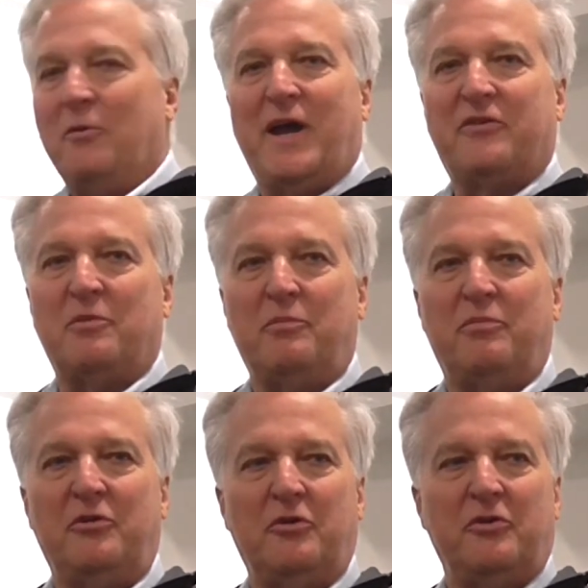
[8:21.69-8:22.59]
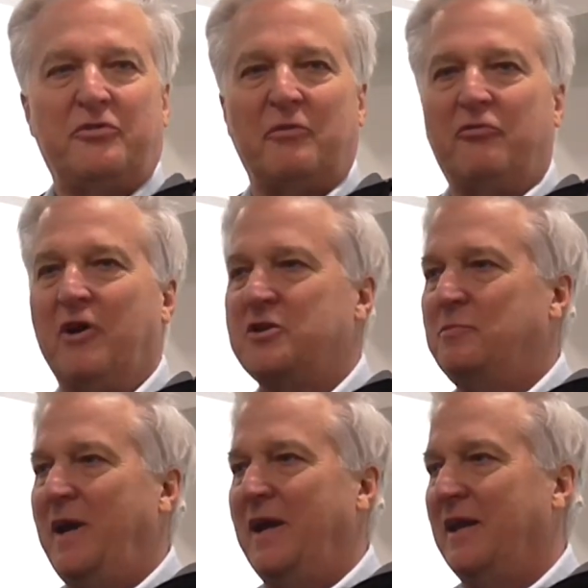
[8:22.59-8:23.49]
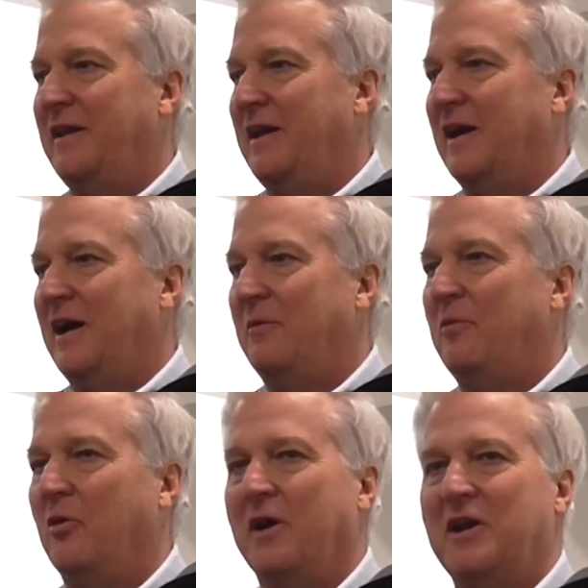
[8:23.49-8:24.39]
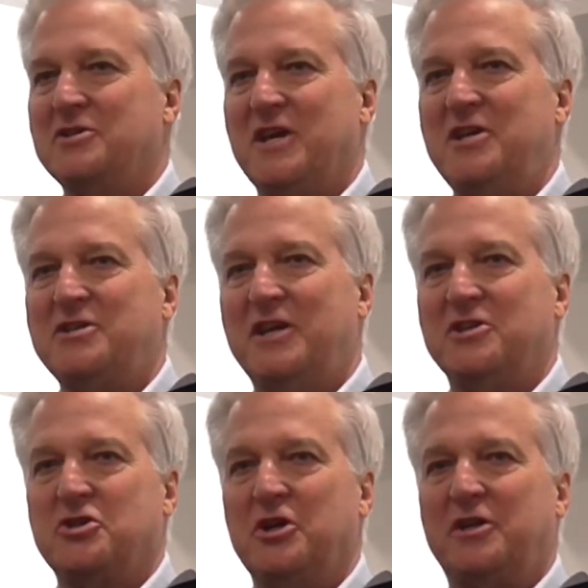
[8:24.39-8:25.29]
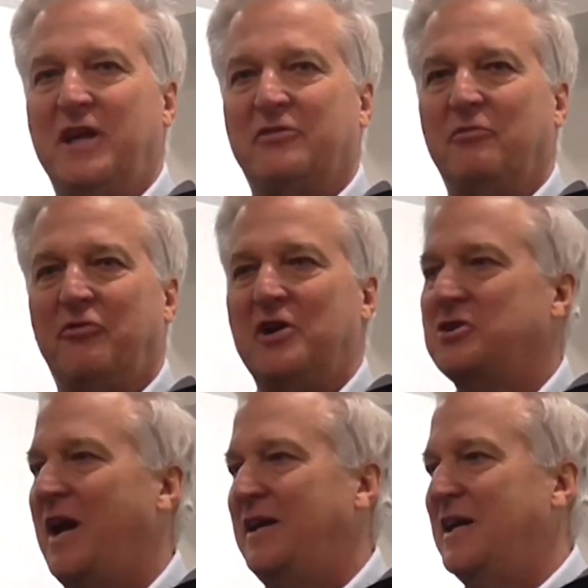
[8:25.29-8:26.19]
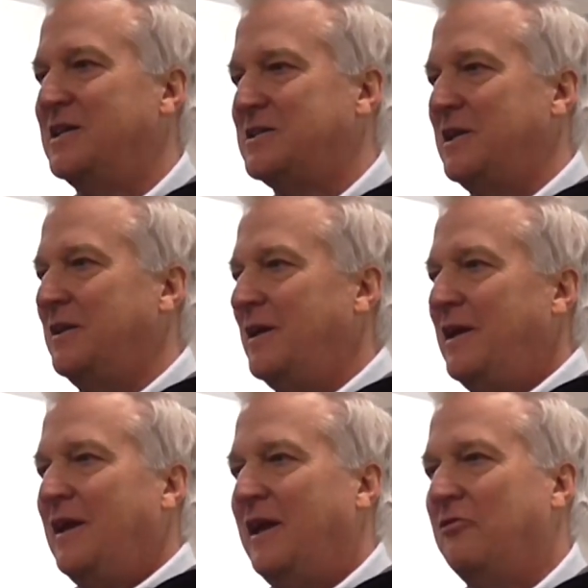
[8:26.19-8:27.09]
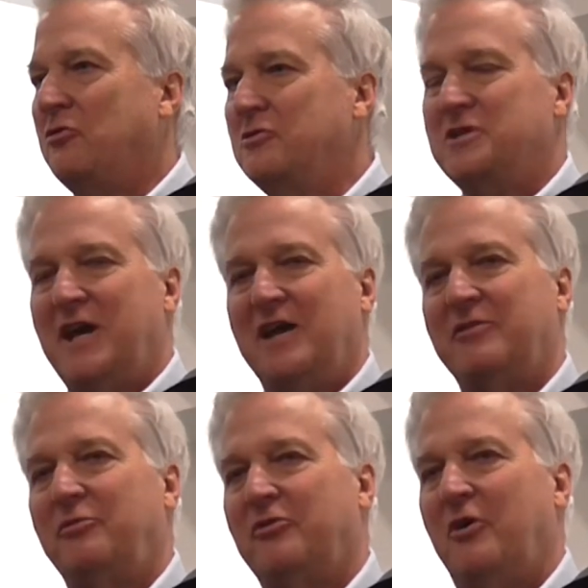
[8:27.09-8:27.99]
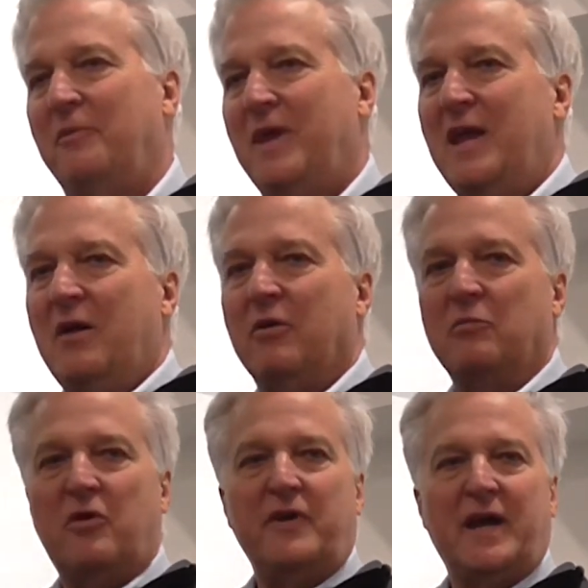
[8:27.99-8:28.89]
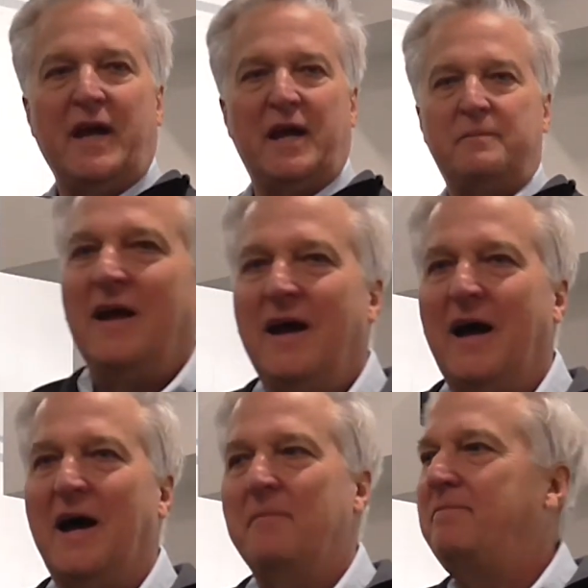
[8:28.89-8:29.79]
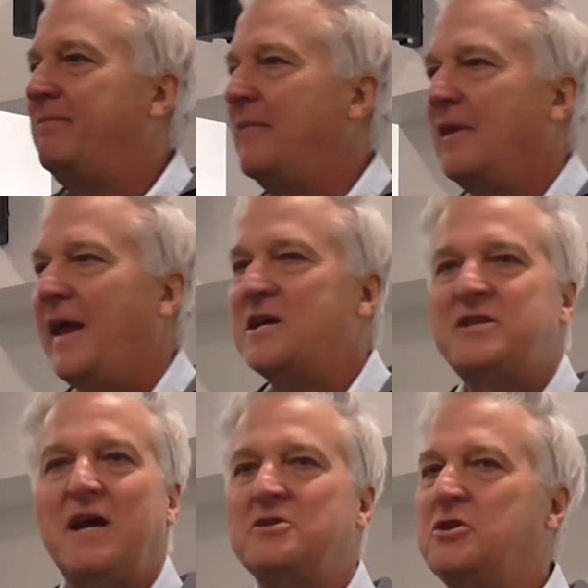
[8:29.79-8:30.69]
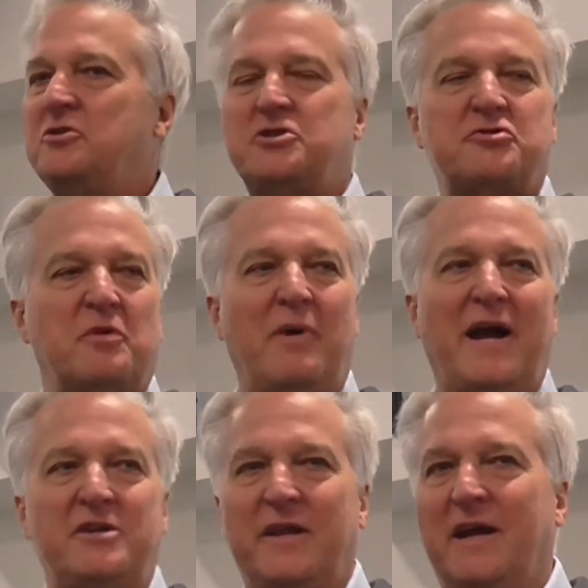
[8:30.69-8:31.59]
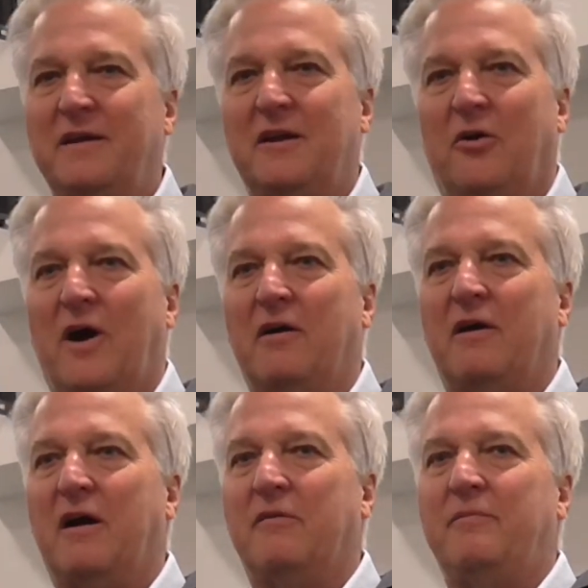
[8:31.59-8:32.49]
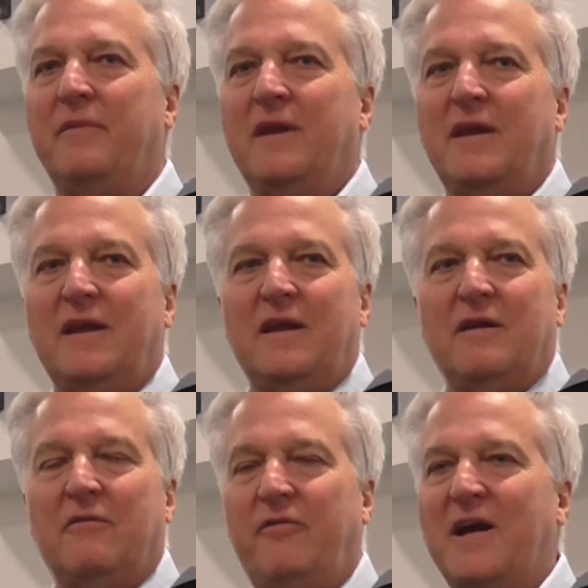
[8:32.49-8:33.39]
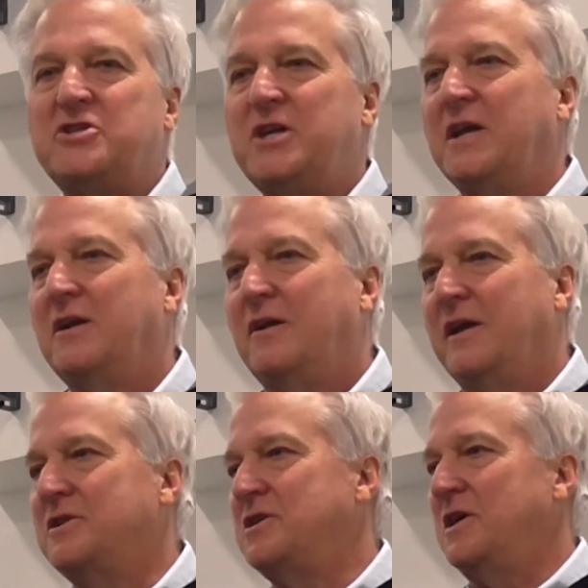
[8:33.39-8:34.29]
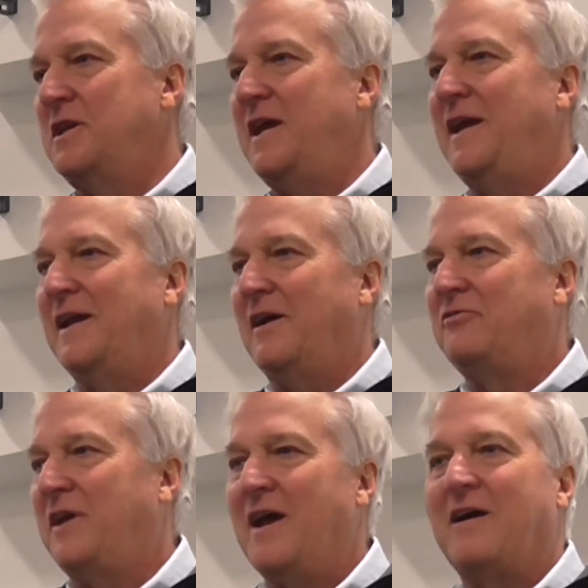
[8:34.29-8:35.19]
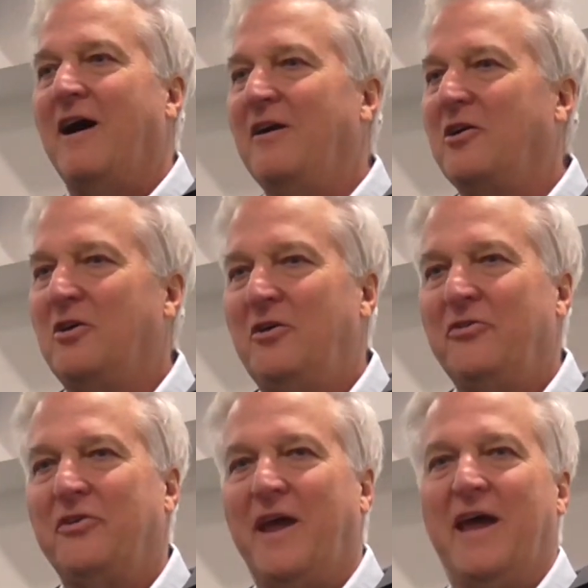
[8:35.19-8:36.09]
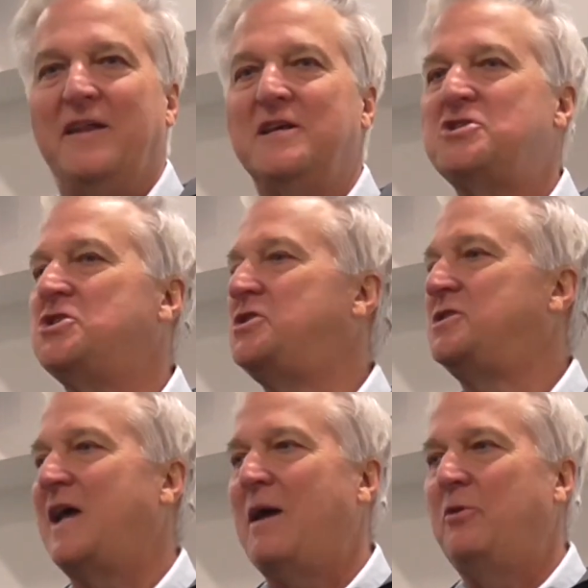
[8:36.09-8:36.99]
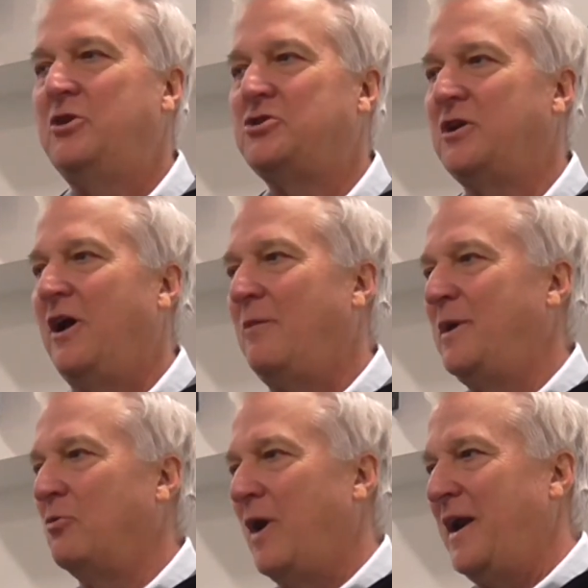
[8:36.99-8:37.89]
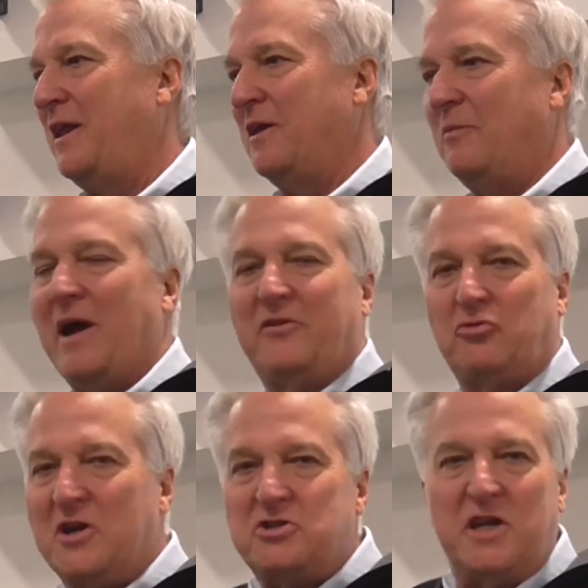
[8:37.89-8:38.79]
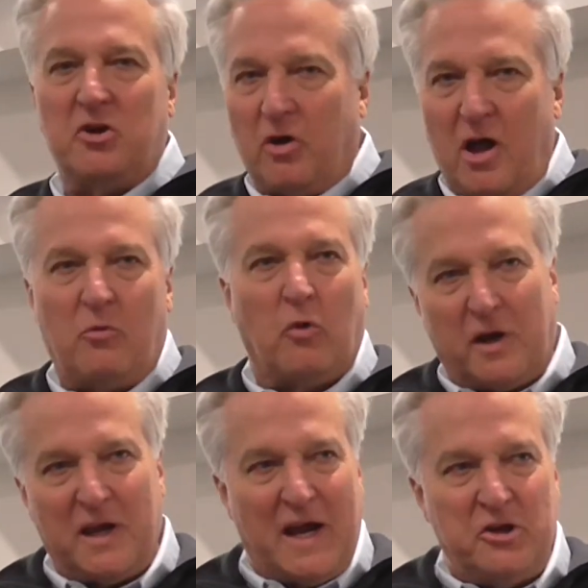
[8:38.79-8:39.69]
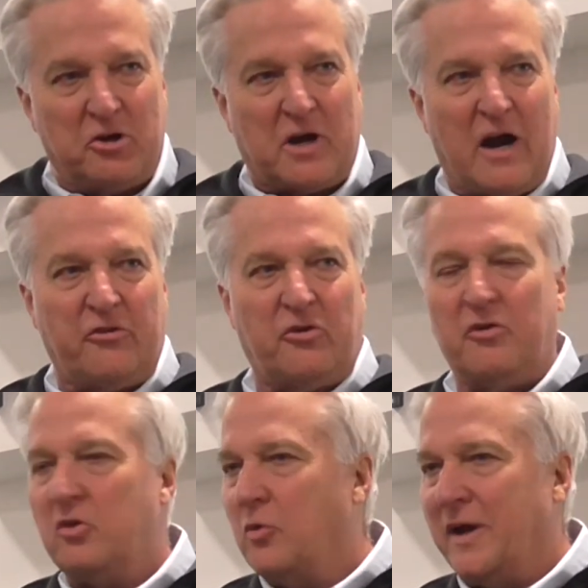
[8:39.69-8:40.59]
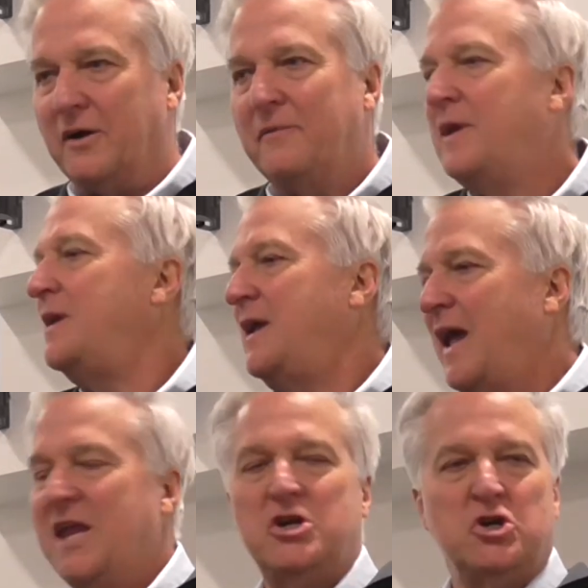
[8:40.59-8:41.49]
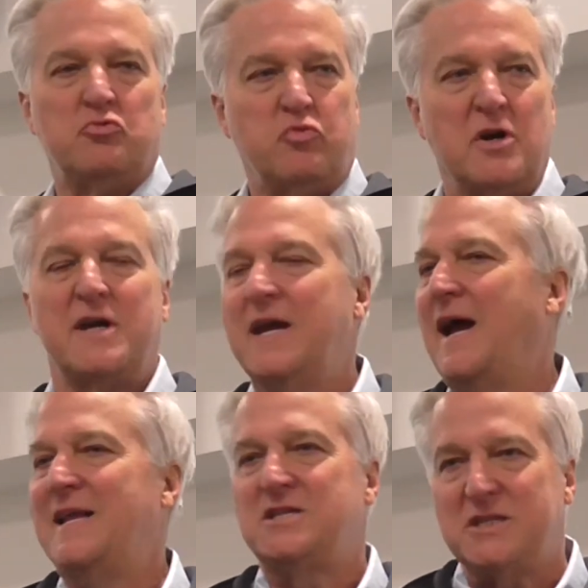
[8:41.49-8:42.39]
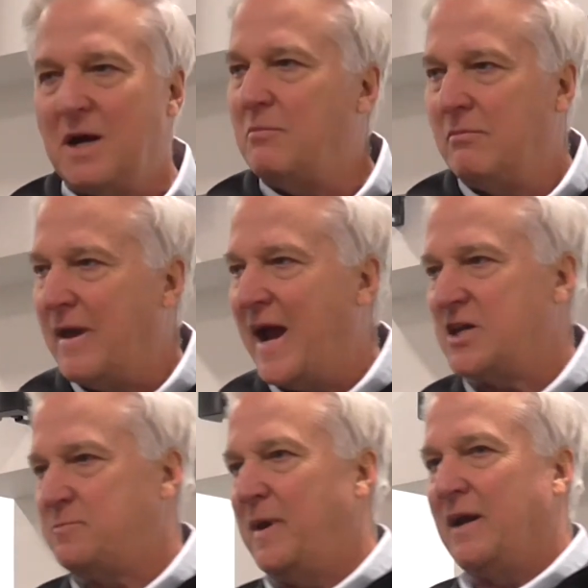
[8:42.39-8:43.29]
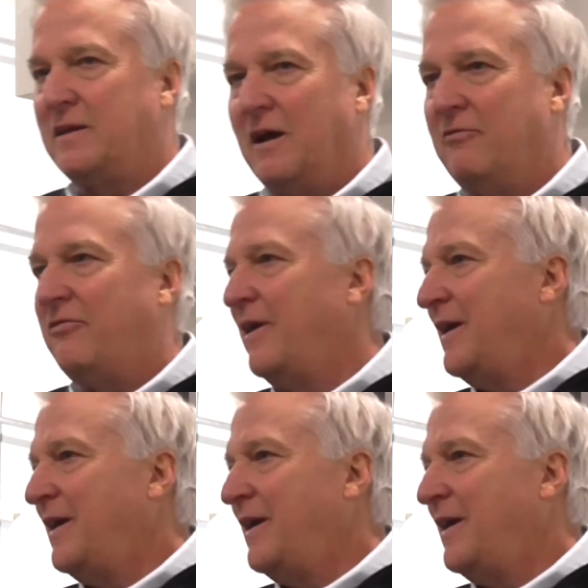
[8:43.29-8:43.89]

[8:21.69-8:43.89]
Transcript: We got some fresh meat in the organization. It's good to get some fresh ideas and enthusiasm. So we're moving ahead. Last thing I was going to do is just remind you that our Vet Signal is in need of tech articles, and this is the time when you should all be writing them. I trust that you're all working on your cars over the winter, and you're working on some aspect of